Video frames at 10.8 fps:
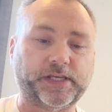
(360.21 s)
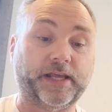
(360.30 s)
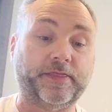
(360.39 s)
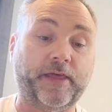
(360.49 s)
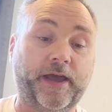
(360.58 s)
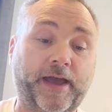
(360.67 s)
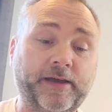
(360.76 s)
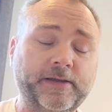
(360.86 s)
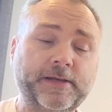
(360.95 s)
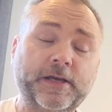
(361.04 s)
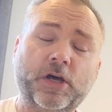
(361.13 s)
in there,
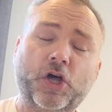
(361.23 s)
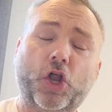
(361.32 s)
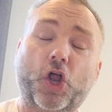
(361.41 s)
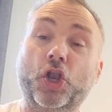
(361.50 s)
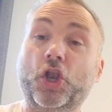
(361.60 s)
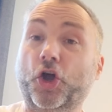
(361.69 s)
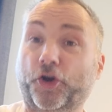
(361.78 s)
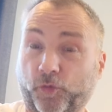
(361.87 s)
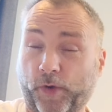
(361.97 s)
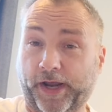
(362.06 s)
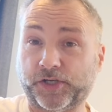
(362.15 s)
a lot
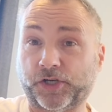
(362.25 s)
of which